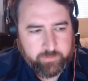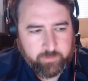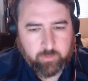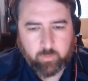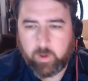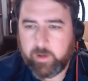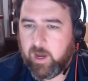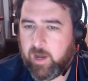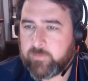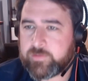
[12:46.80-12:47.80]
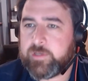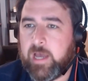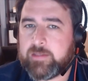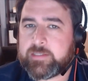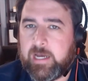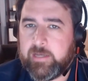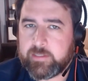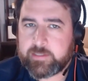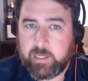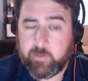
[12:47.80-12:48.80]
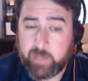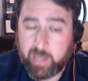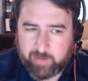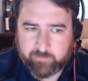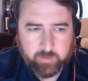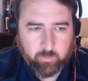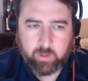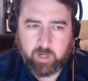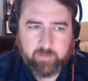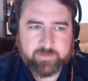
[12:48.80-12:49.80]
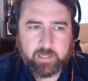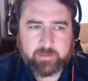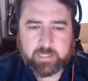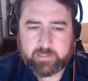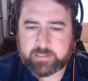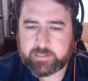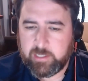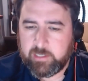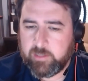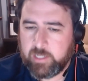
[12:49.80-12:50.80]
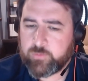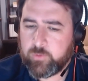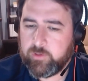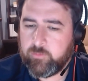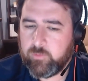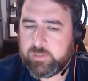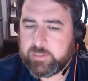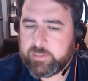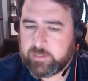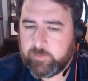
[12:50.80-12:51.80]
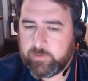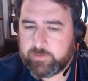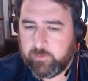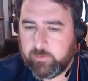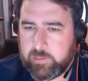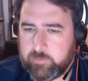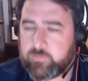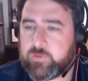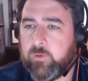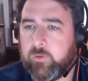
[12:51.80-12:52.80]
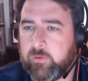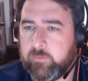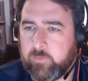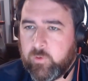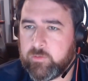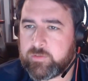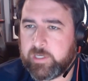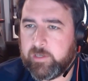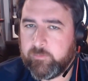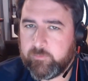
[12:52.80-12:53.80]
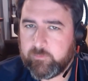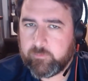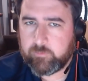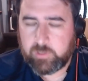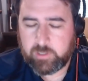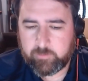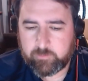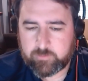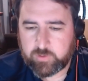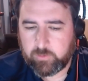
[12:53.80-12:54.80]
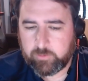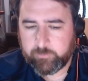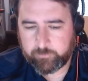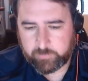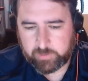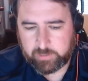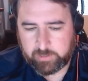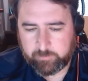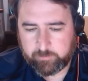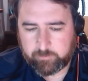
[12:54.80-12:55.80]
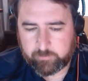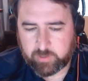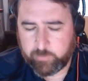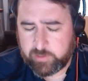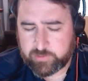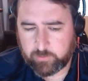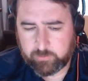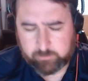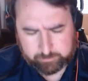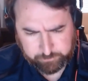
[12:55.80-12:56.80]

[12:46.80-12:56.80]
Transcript: do one-offs outside the state. We have done one-offs outside the state, and that's where we see some utility solar or scaled solar, community solar.